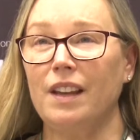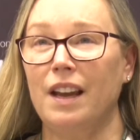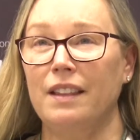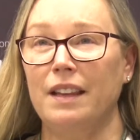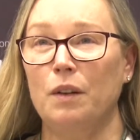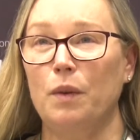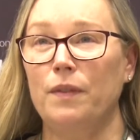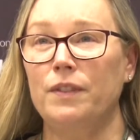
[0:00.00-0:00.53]
I
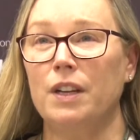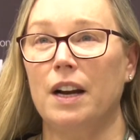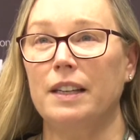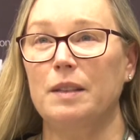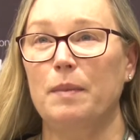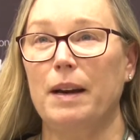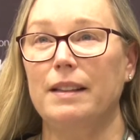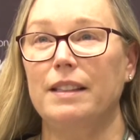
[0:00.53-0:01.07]
think we've
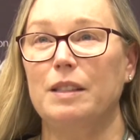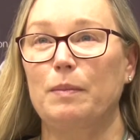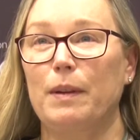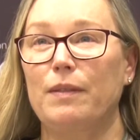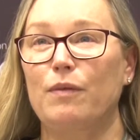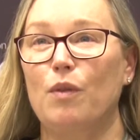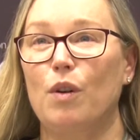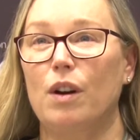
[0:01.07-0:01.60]
talked about this
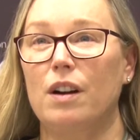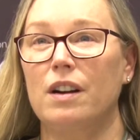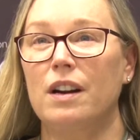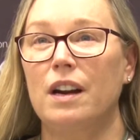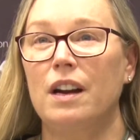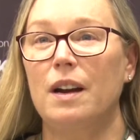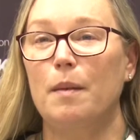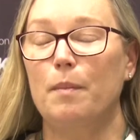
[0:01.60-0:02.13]
before,
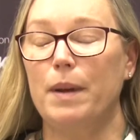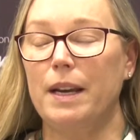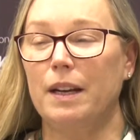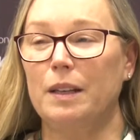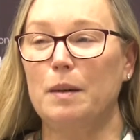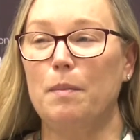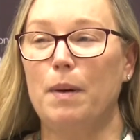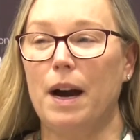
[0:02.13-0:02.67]
being
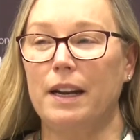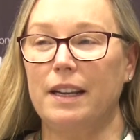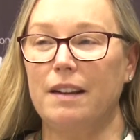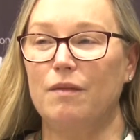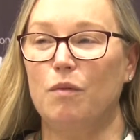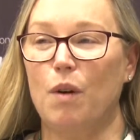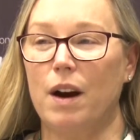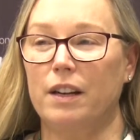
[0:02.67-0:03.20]
on a body
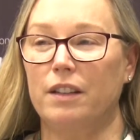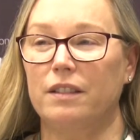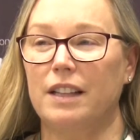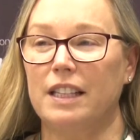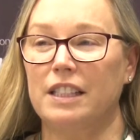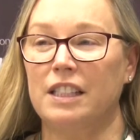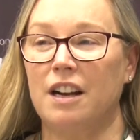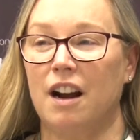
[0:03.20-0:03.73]
of water
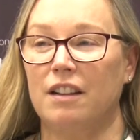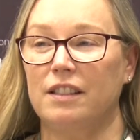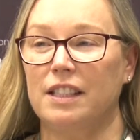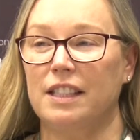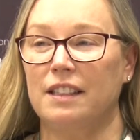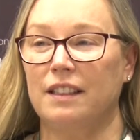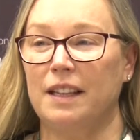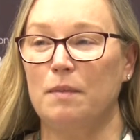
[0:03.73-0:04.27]
that's
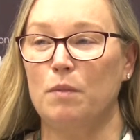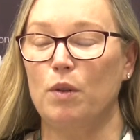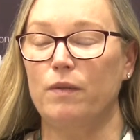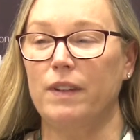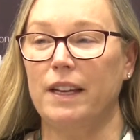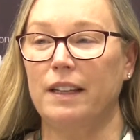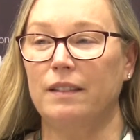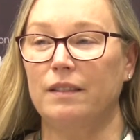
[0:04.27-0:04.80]
constantly
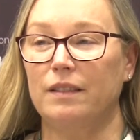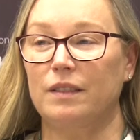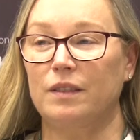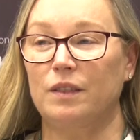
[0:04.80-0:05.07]
moving.